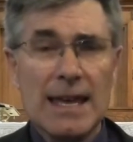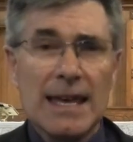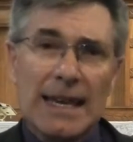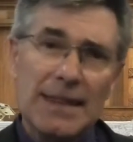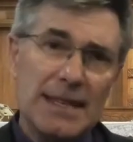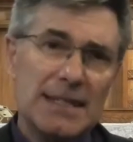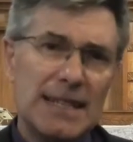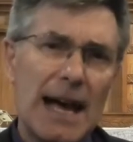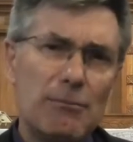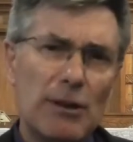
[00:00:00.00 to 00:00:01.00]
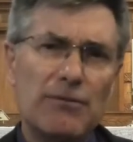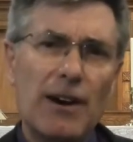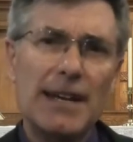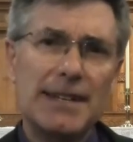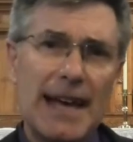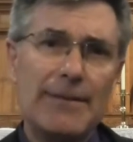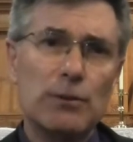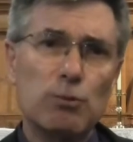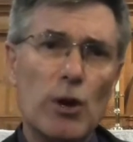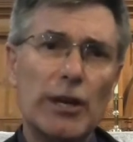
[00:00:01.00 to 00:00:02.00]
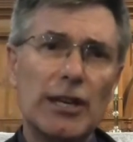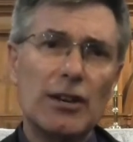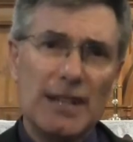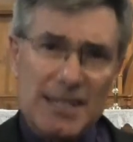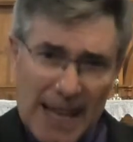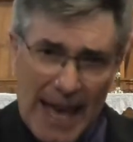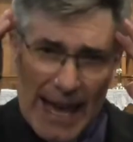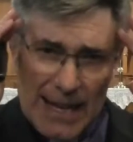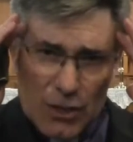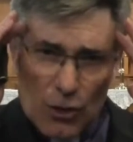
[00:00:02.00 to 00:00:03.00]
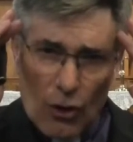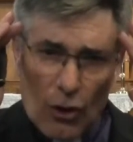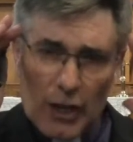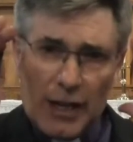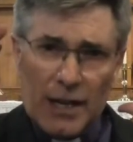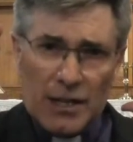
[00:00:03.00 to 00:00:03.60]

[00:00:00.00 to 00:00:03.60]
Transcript: In this psalm, we find David working on his head talk